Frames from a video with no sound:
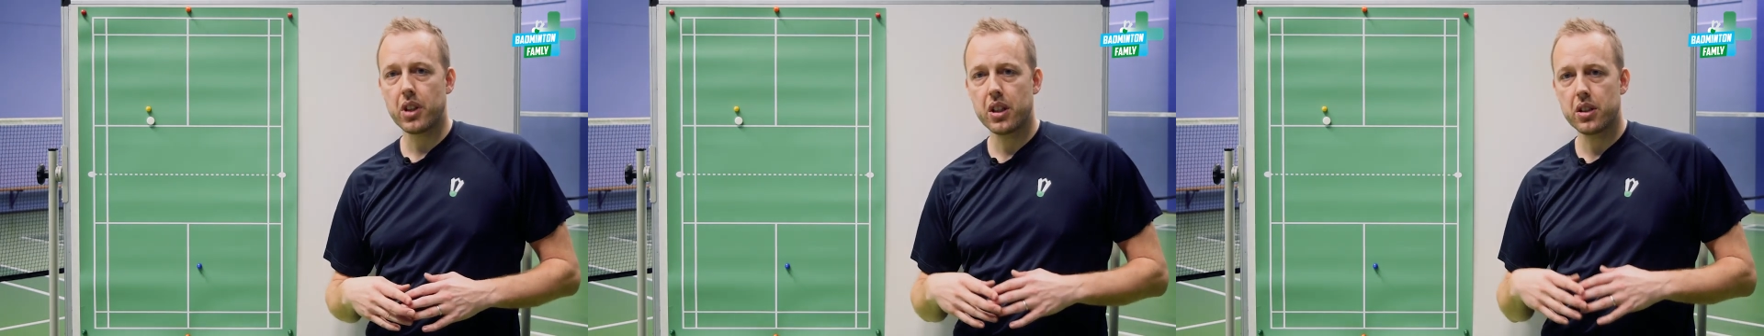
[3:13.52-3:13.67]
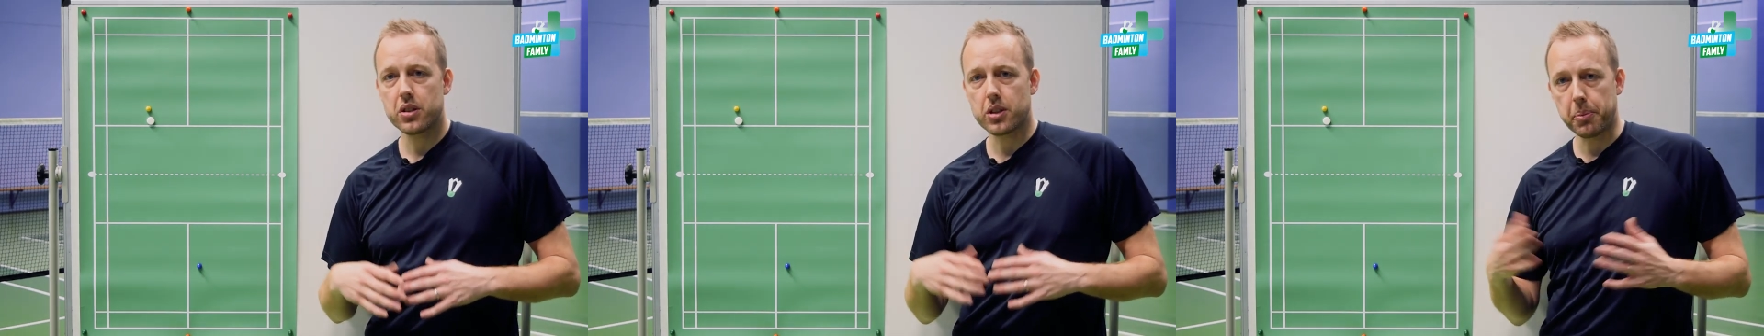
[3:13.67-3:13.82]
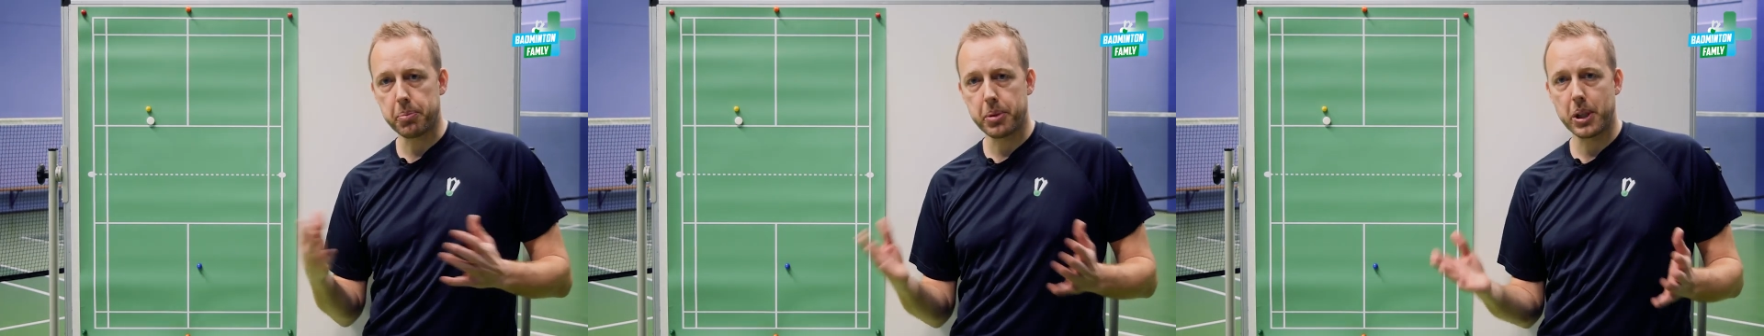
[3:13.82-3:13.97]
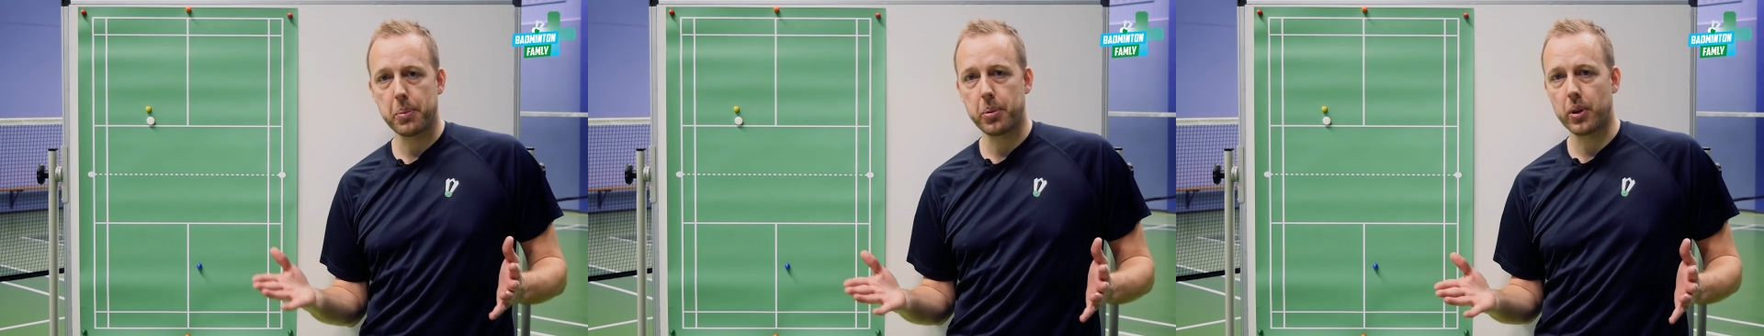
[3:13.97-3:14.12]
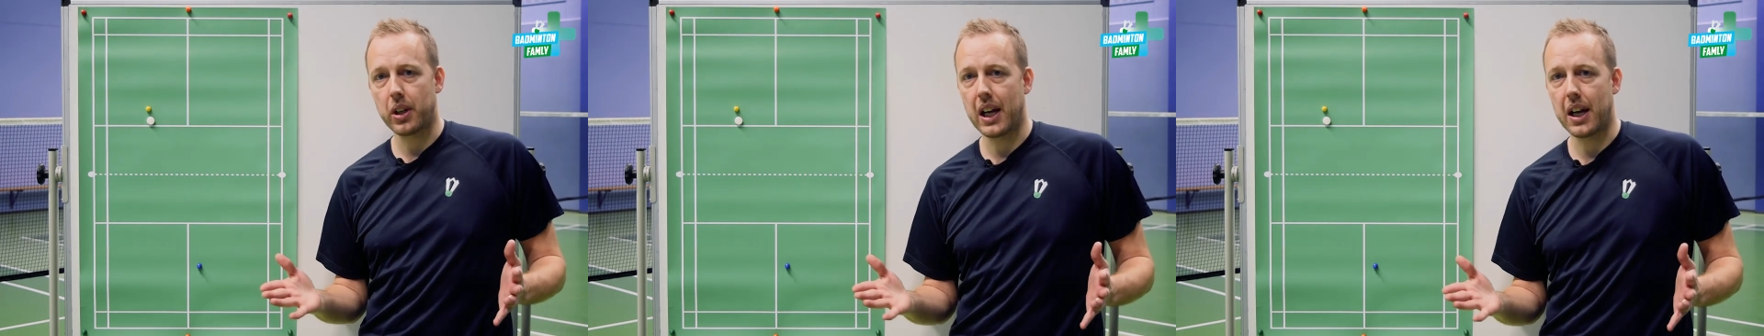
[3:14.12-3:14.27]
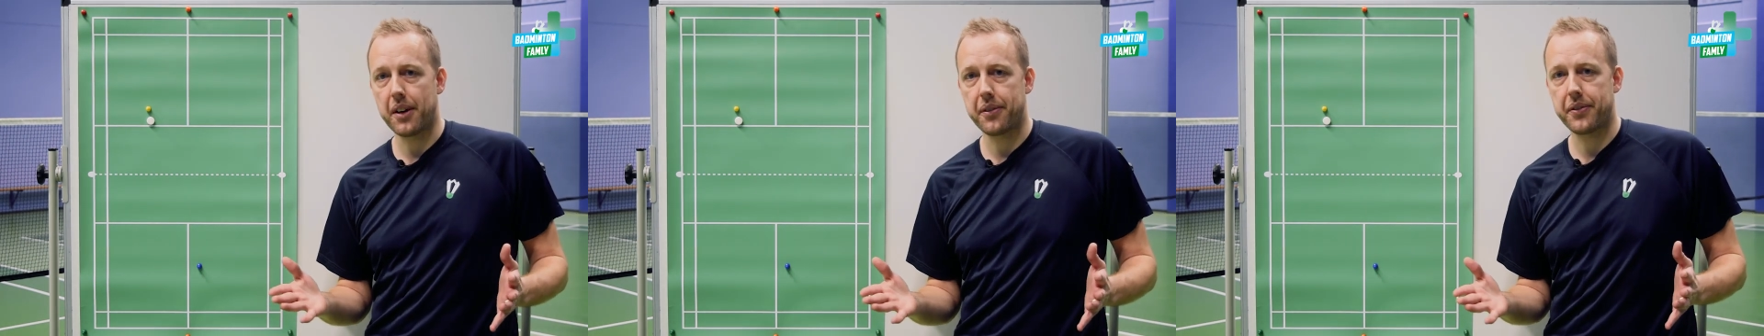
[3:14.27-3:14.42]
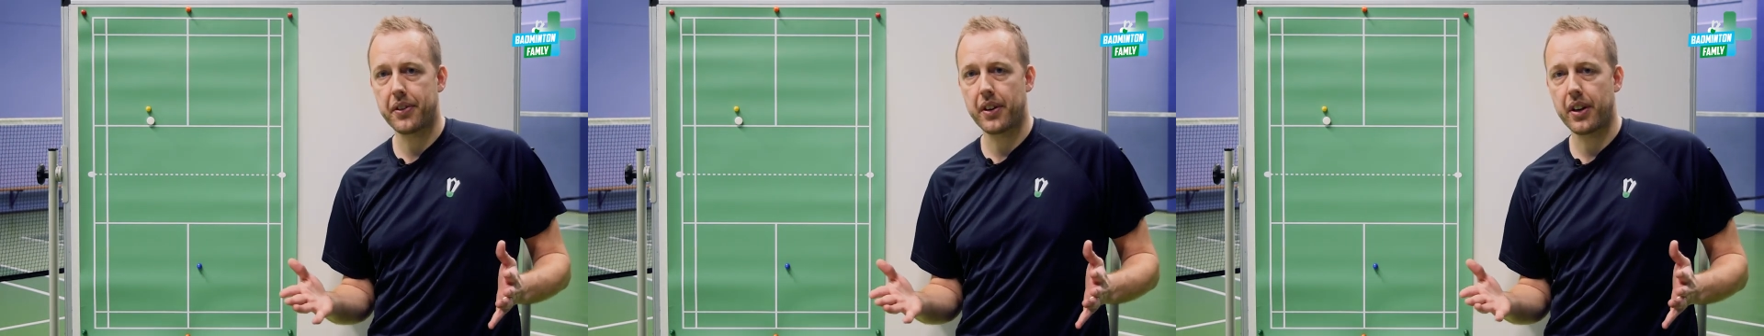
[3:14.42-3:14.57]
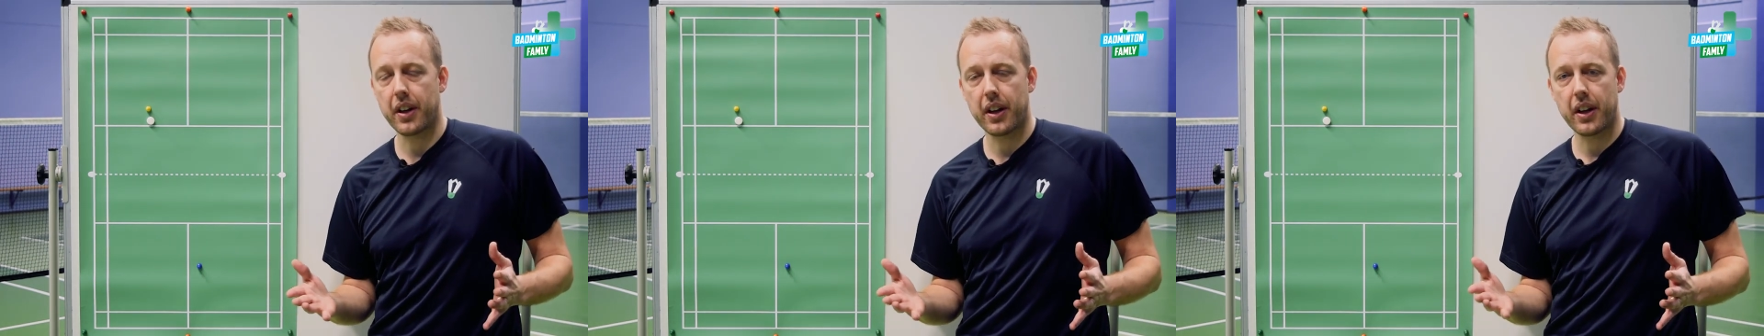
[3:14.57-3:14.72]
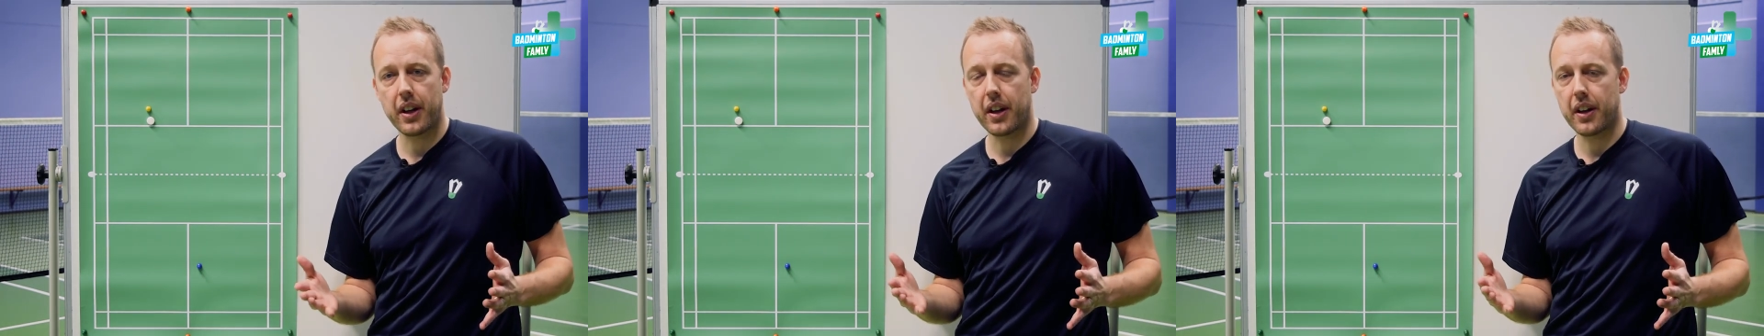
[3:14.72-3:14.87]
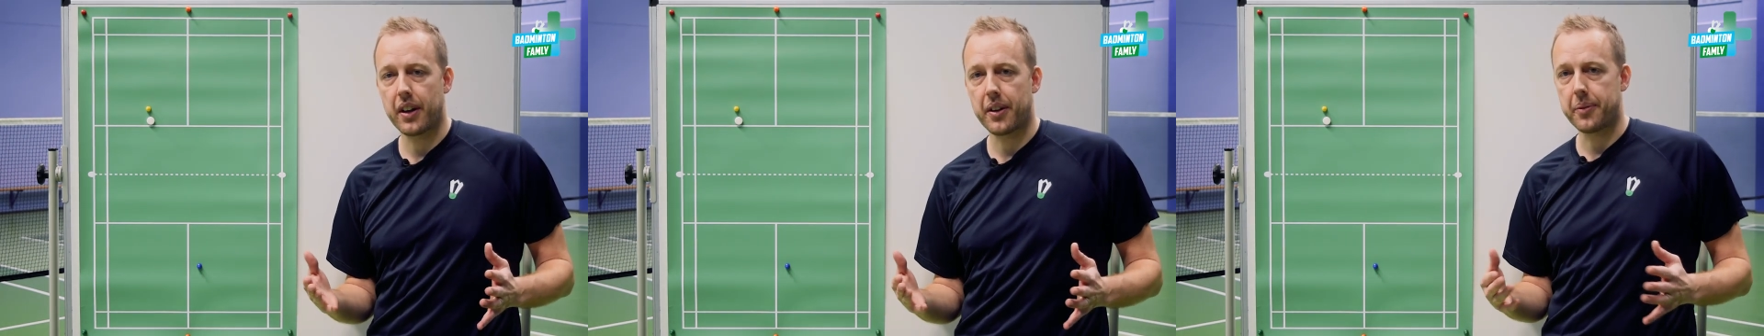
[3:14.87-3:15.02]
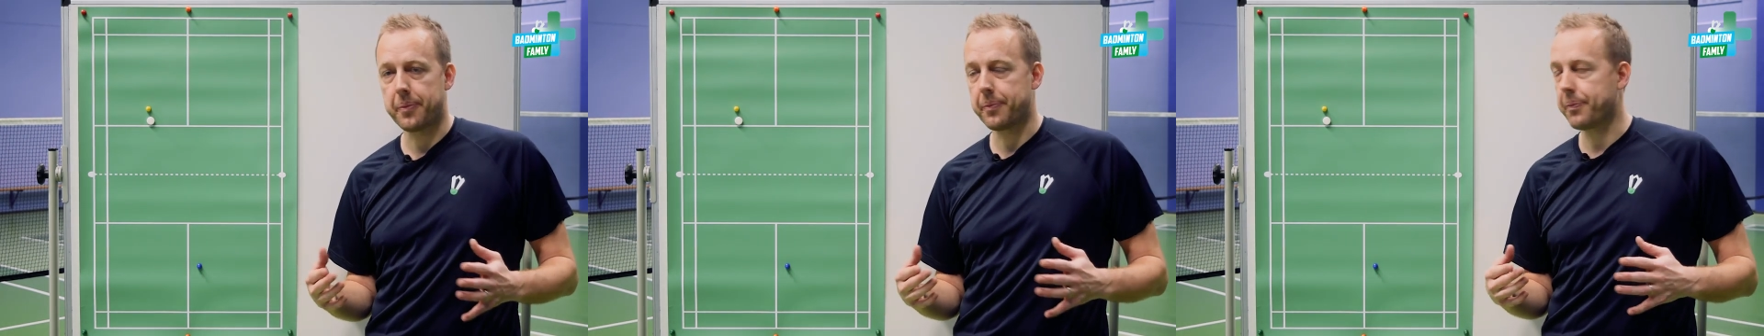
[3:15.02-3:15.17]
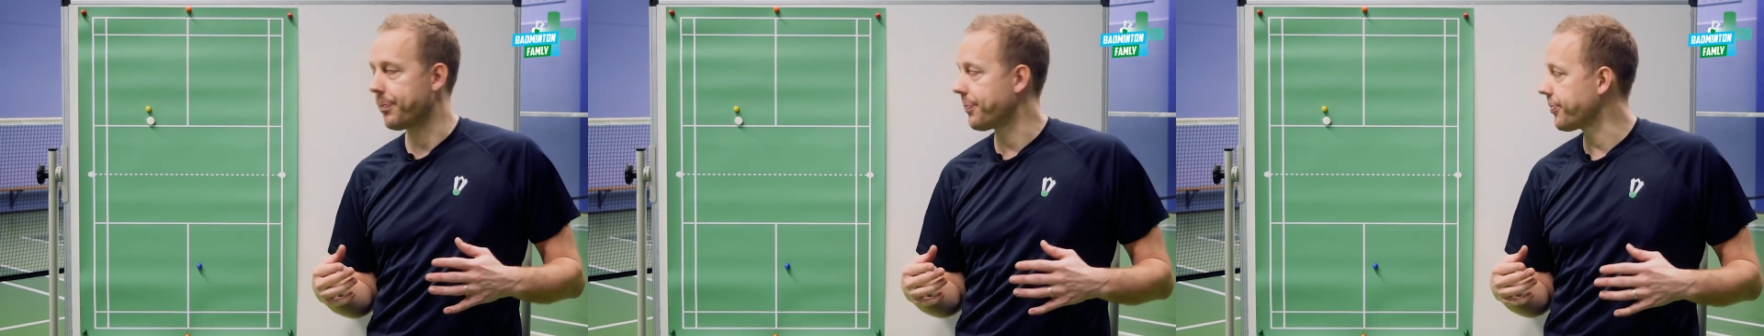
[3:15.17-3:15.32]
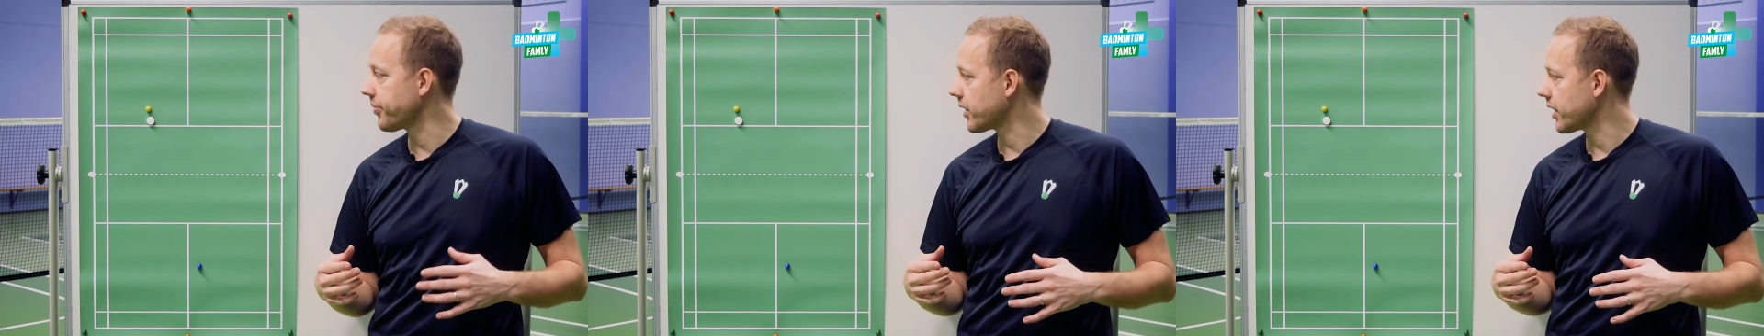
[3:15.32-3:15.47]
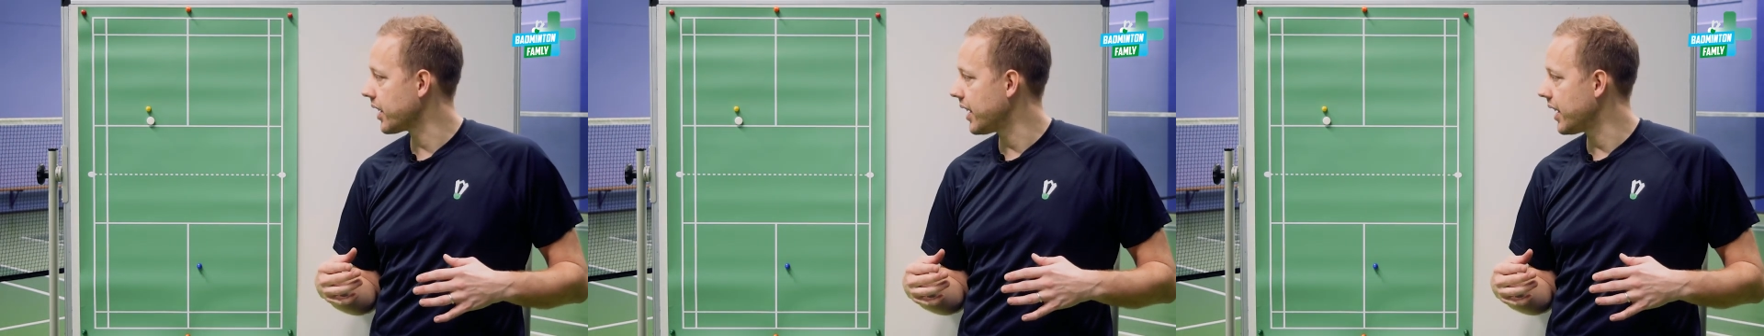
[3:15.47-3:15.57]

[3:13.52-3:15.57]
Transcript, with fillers: some people have um,